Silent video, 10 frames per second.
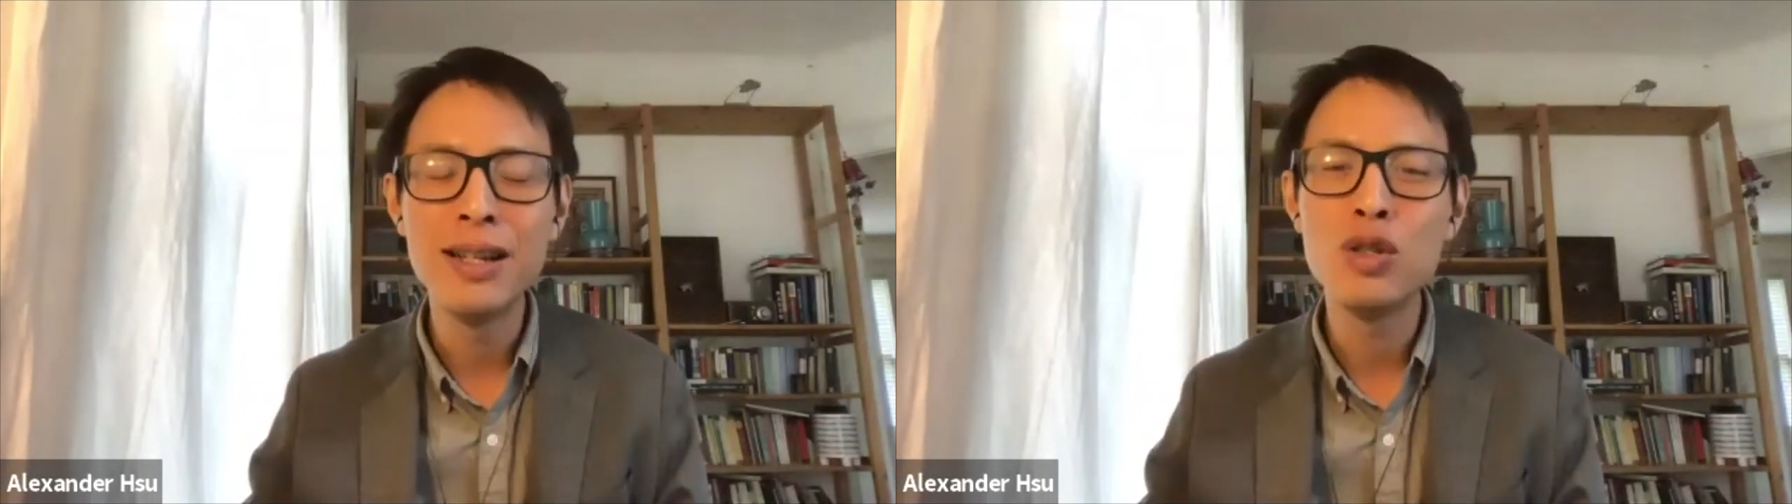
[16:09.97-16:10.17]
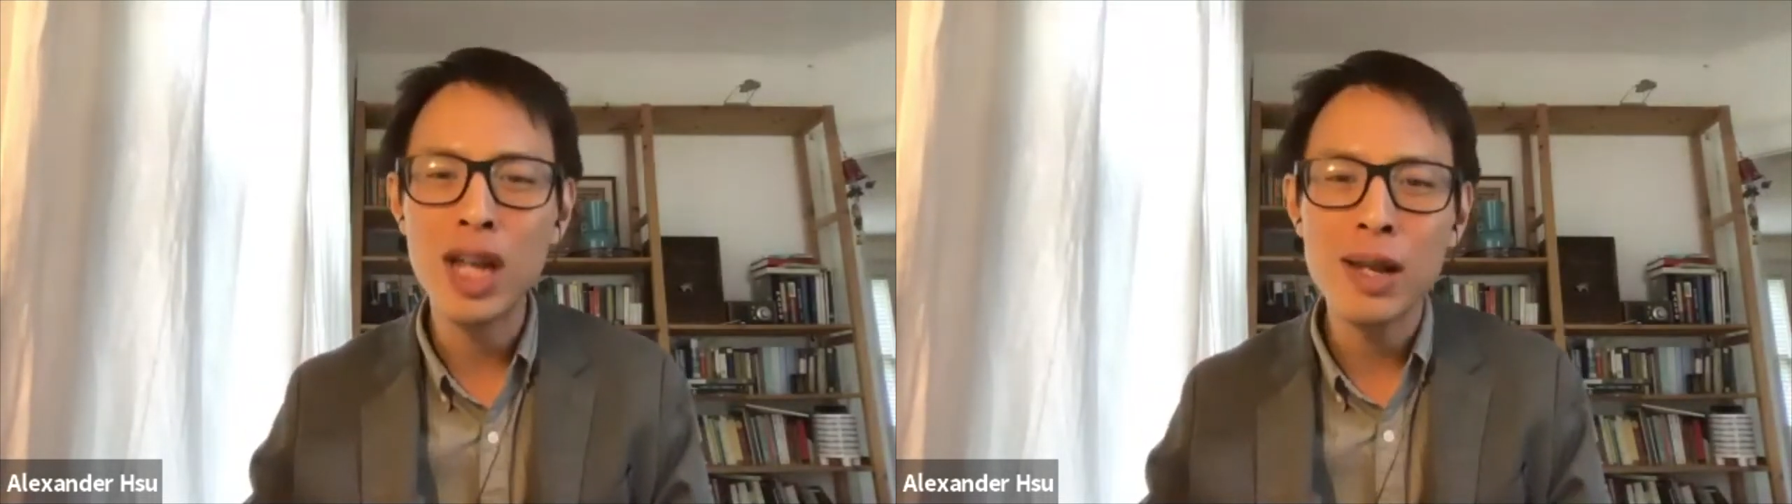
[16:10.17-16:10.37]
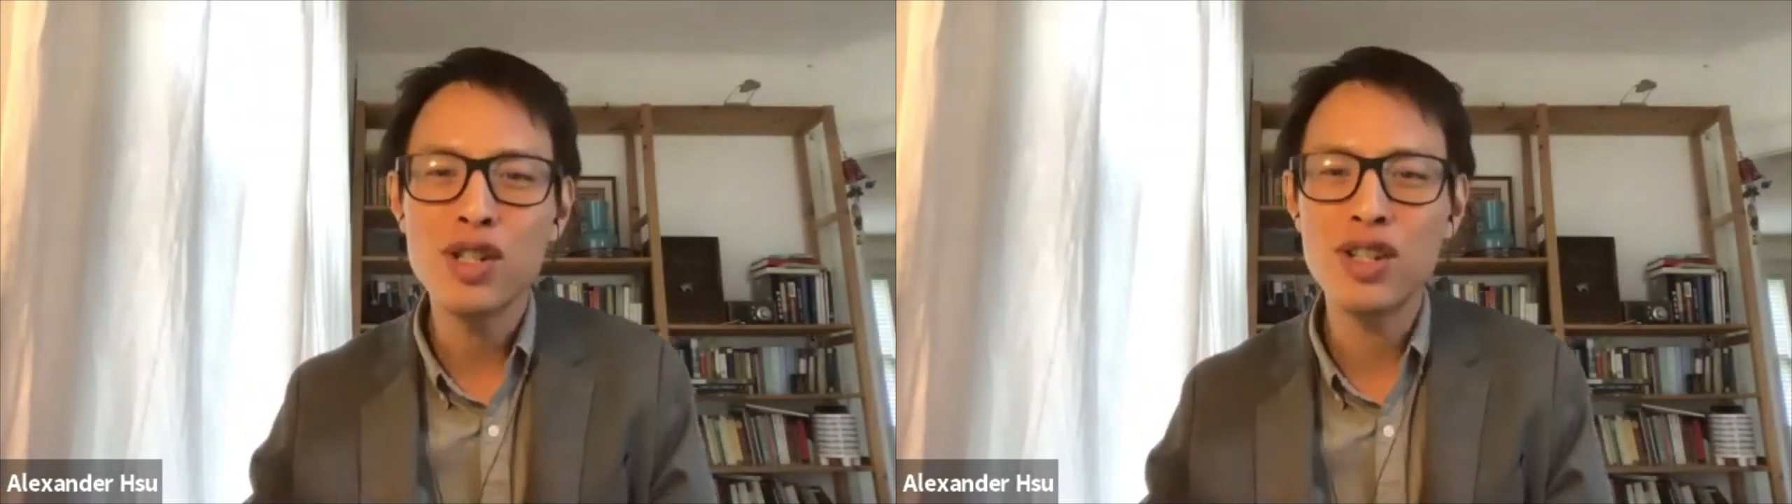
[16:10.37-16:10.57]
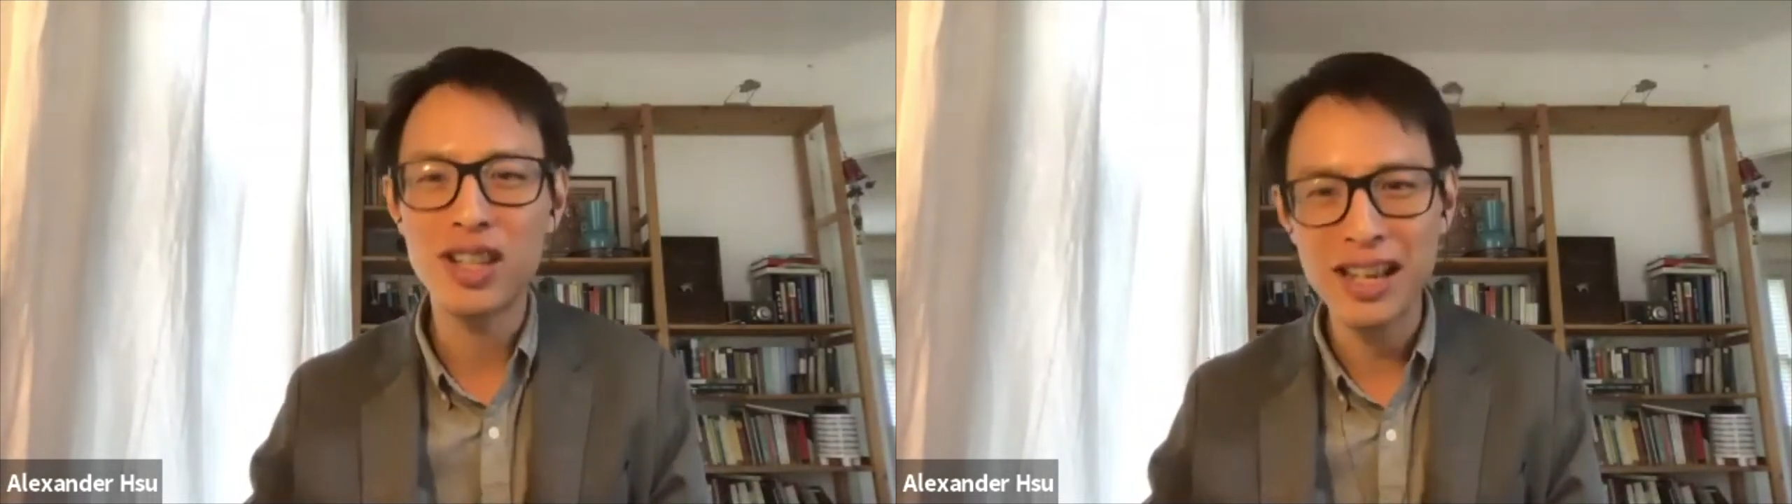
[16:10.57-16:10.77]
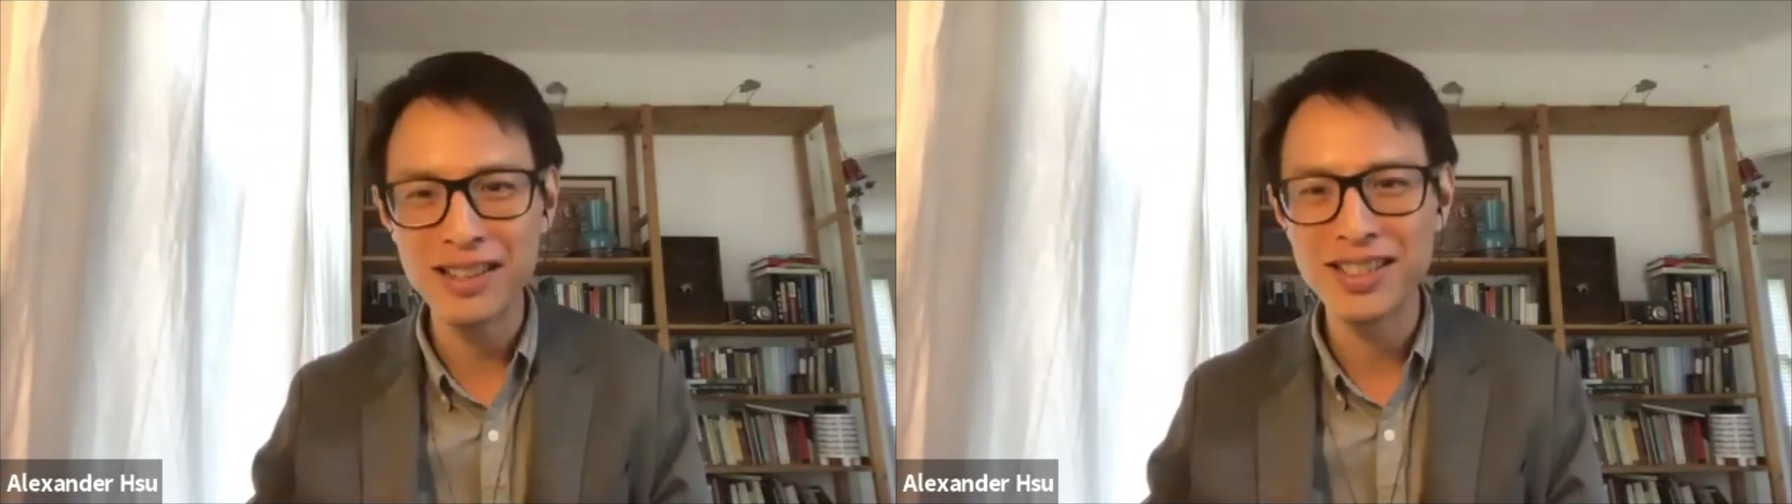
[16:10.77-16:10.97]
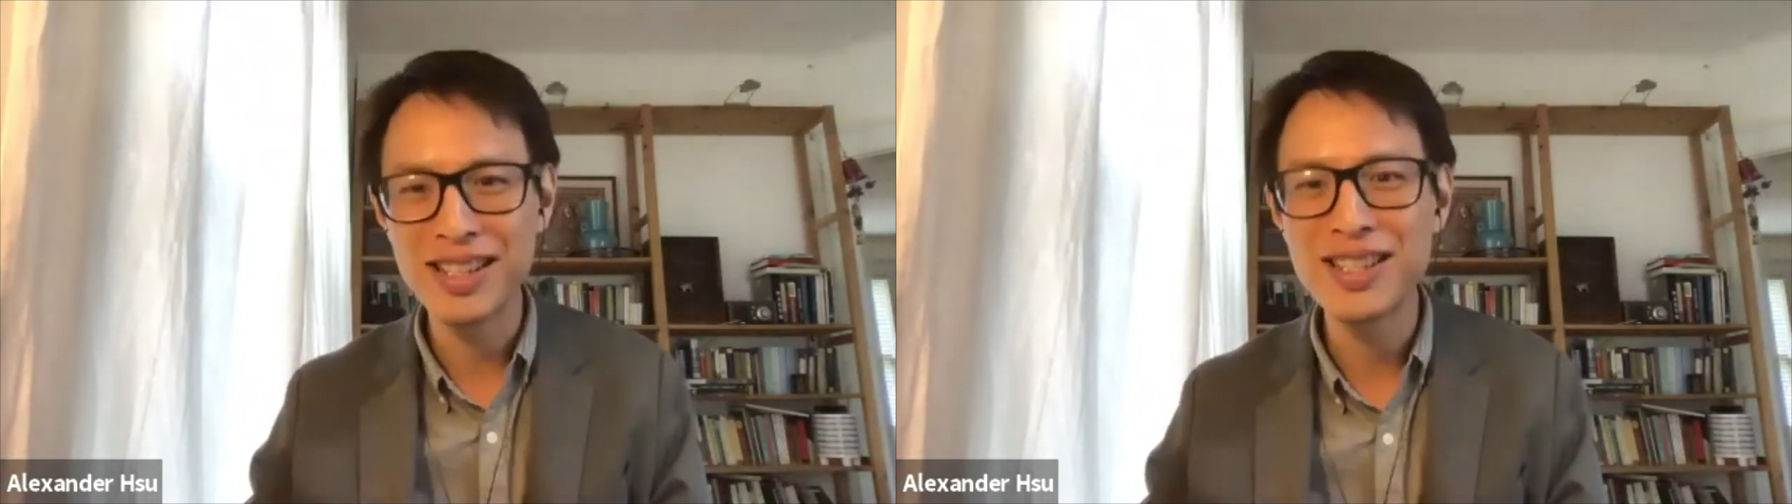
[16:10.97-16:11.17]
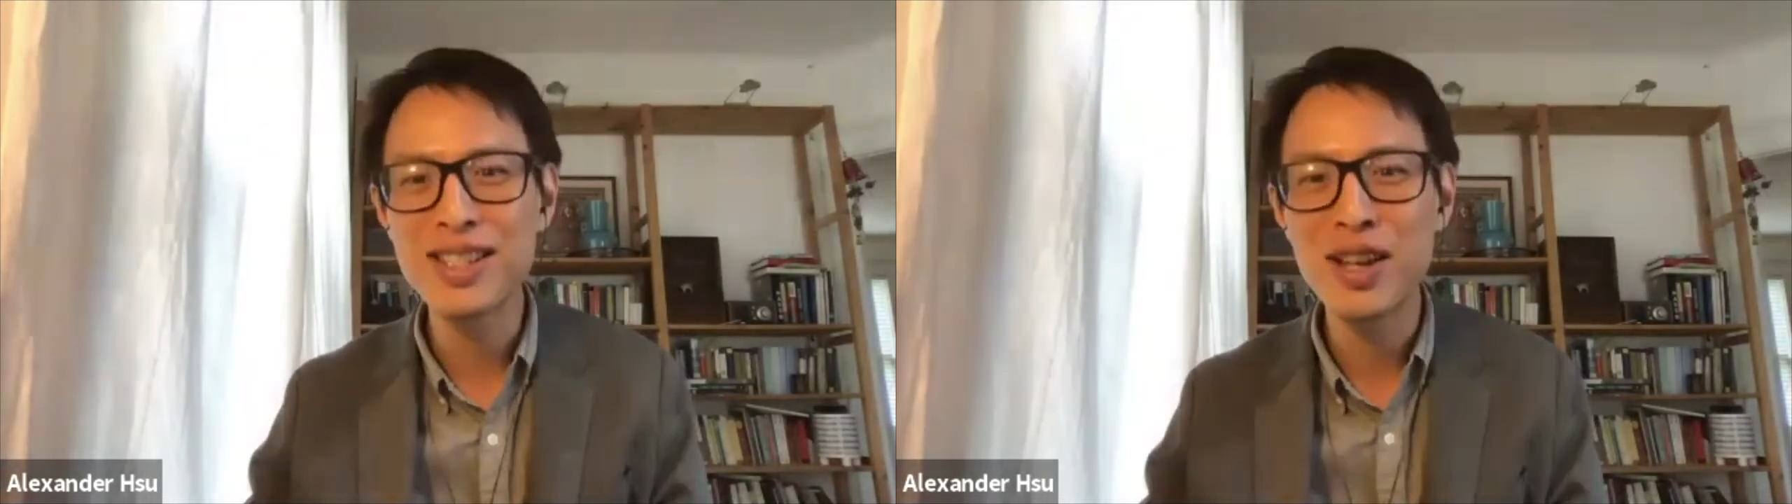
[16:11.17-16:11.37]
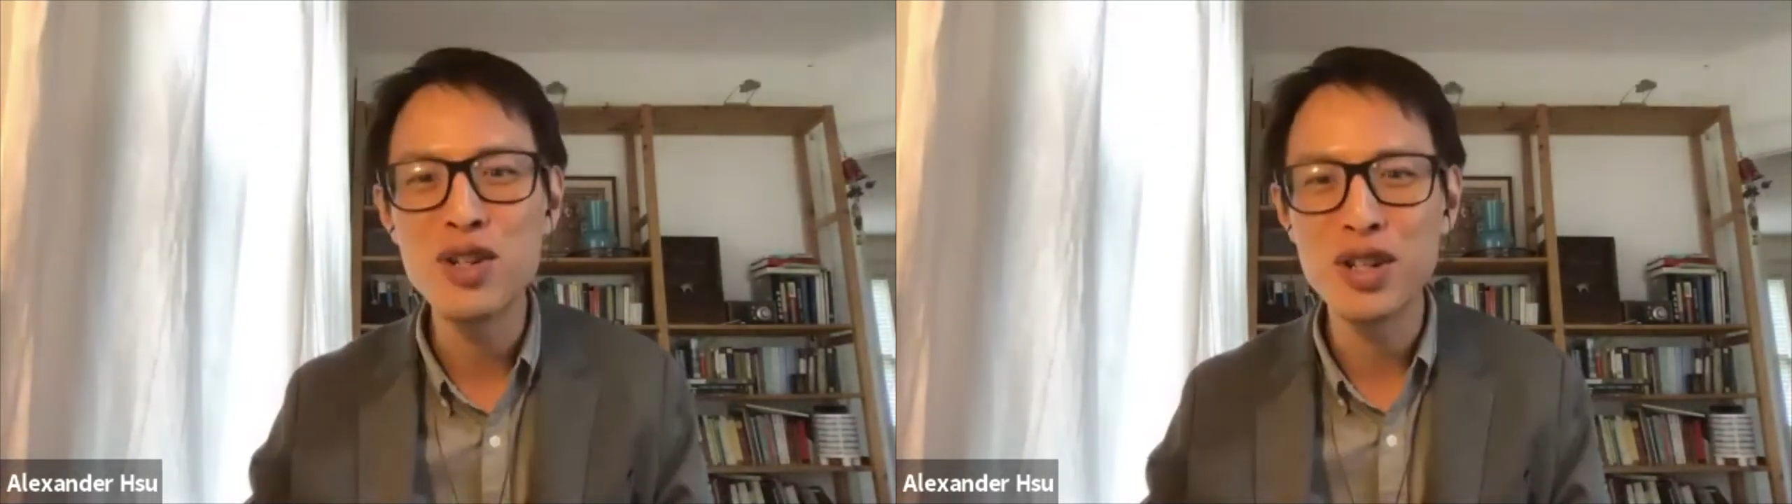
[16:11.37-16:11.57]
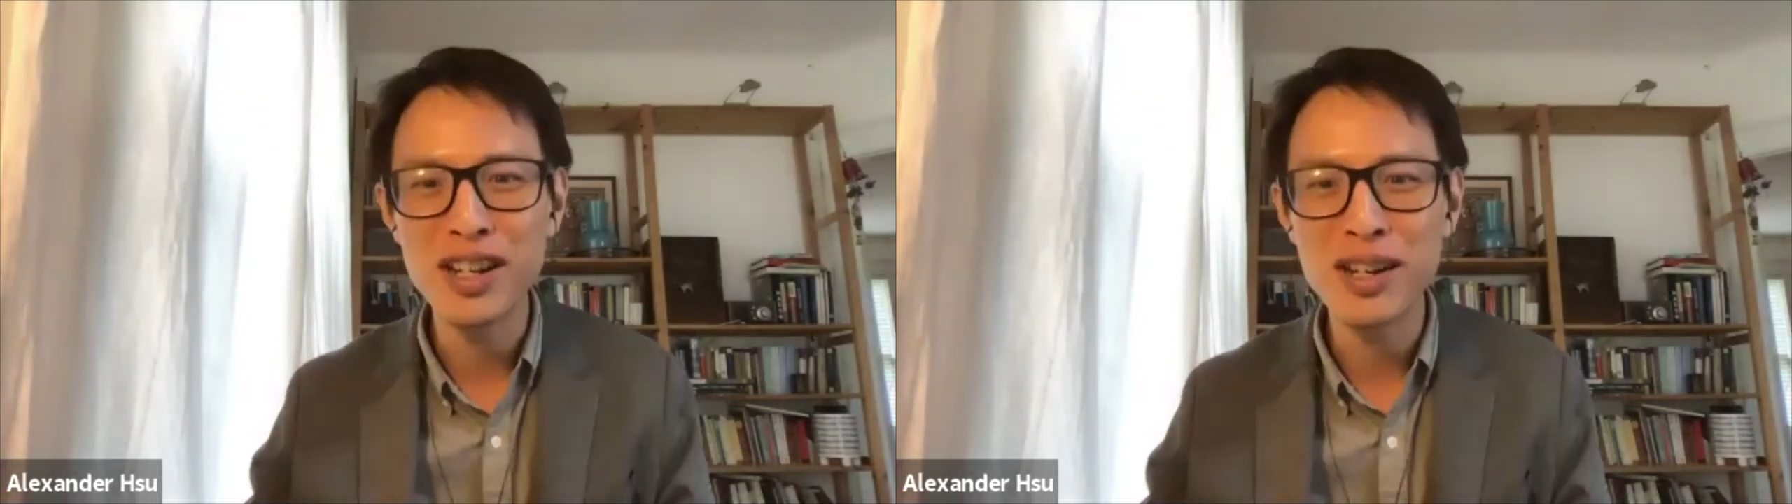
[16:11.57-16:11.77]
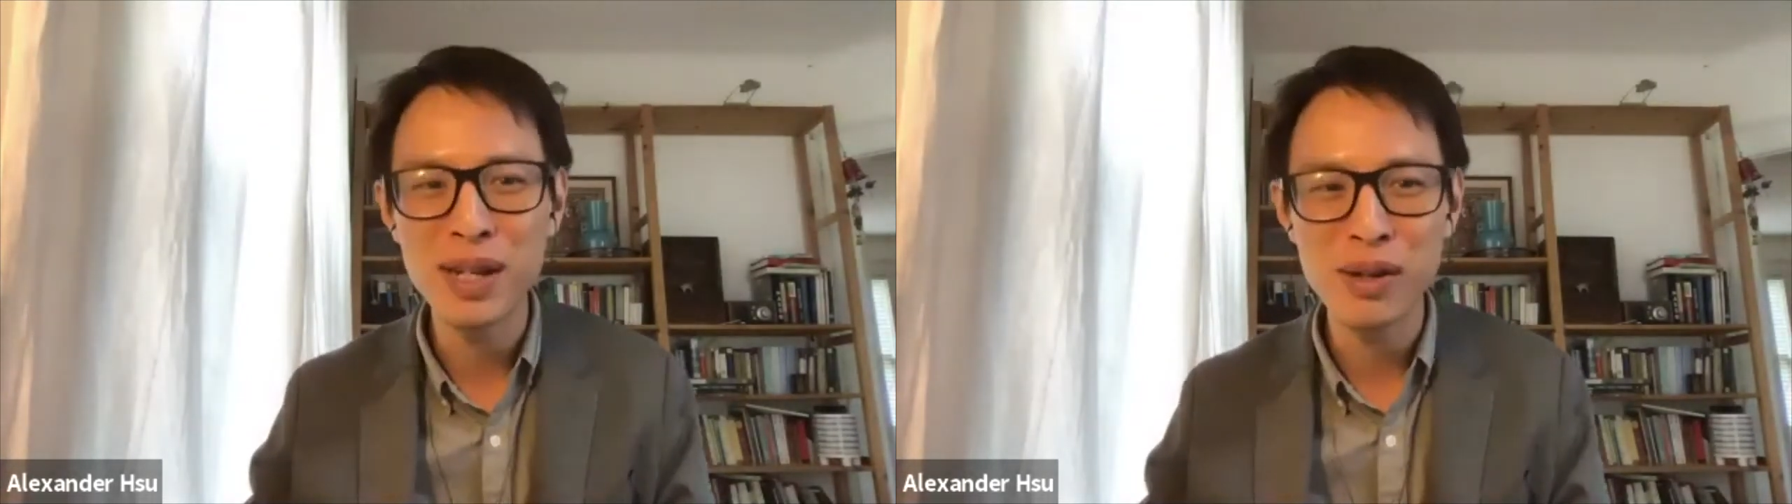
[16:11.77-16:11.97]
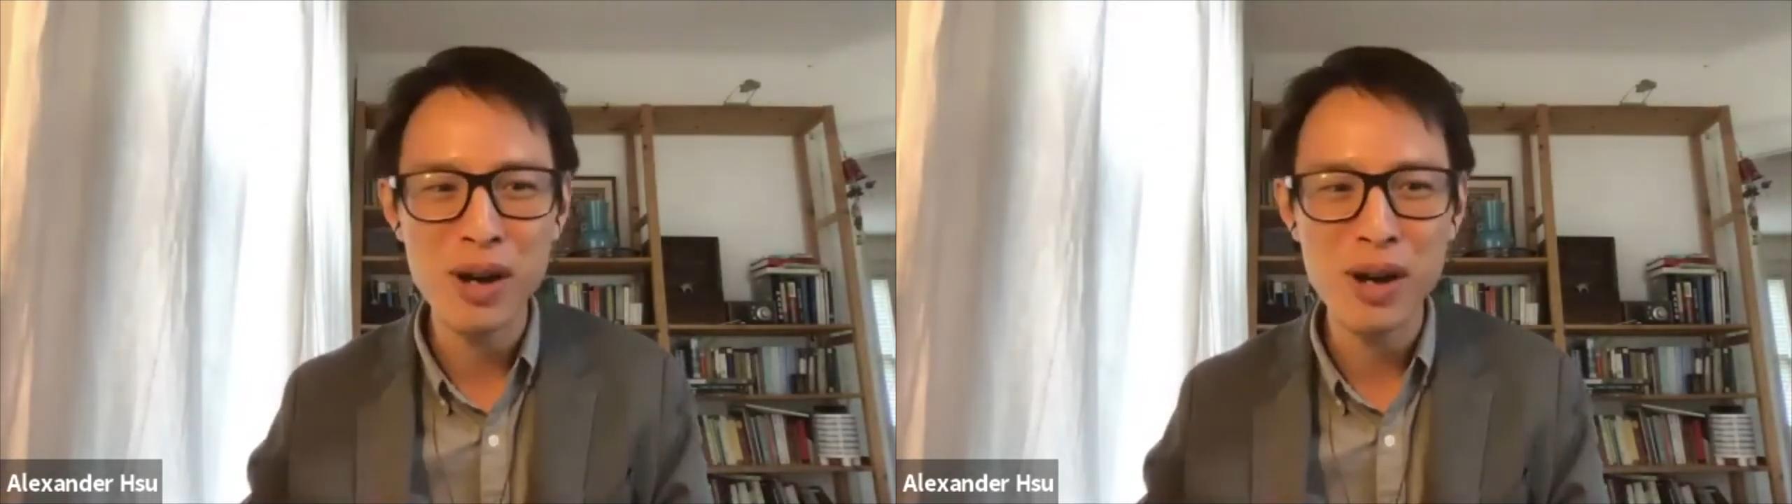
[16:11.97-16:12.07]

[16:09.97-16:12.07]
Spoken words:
changed things in this country in a big way?